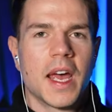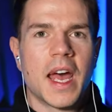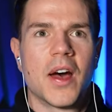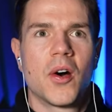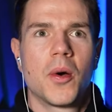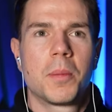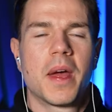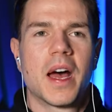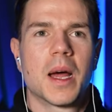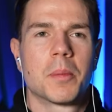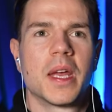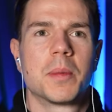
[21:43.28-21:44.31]
How
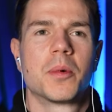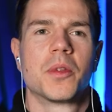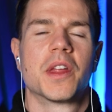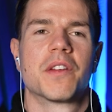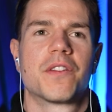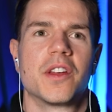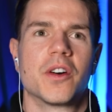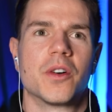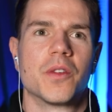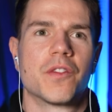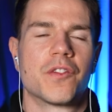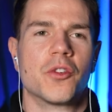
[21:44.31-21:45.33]
about people that
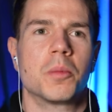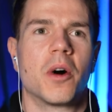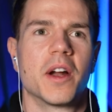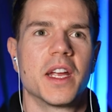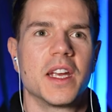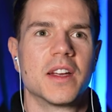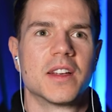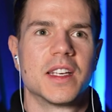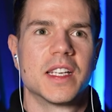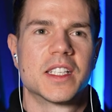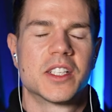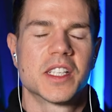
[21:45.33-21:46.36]
feel full body
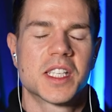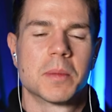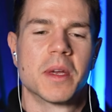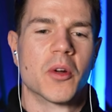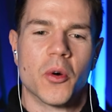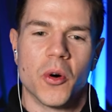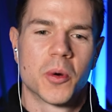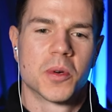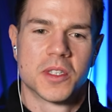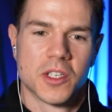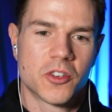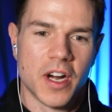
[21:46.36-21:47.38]
is just a bit
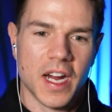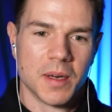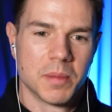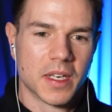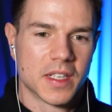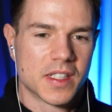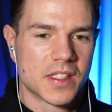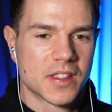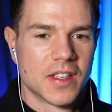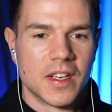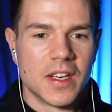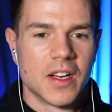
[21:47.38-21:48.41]
awkward to train? Because
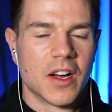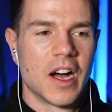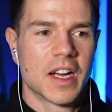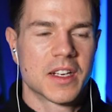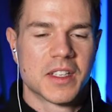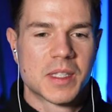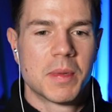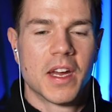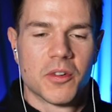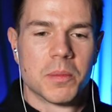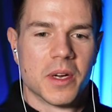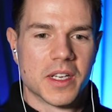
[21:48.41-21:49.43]
I can speak
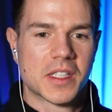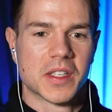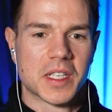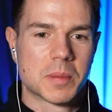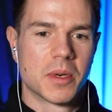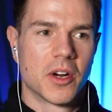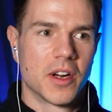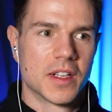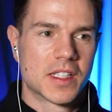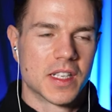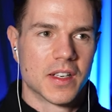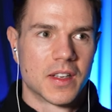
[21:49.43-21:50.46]
from personal
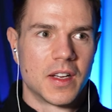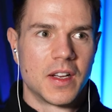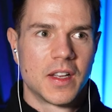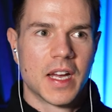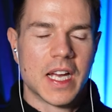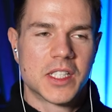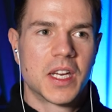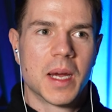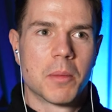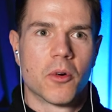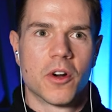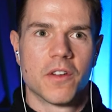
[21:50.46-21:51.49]
experience, it as you get
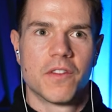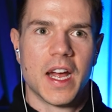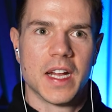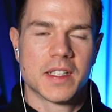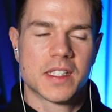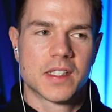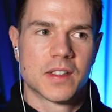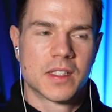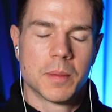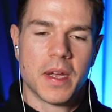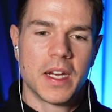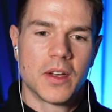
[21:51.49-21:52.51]
more advanced,
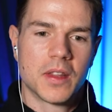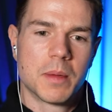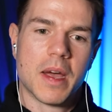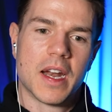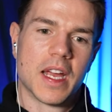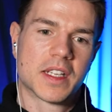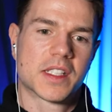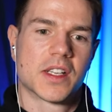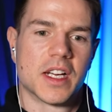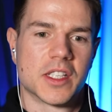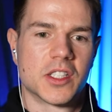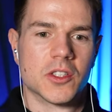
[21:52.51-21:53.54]
depending on the amount of
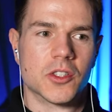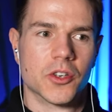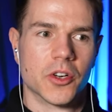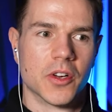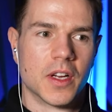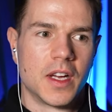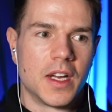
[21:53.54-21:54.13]
exercise you do,